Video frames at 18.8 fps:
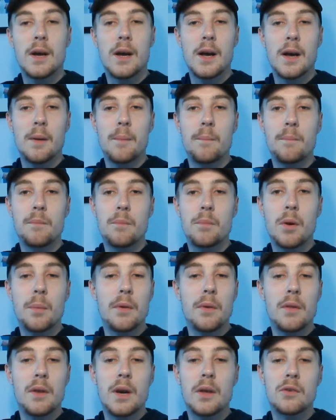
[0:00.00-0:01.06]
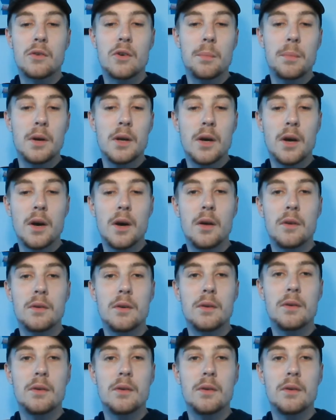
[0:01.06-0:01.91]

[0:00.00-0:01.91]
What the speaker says: probably in the next couple of years.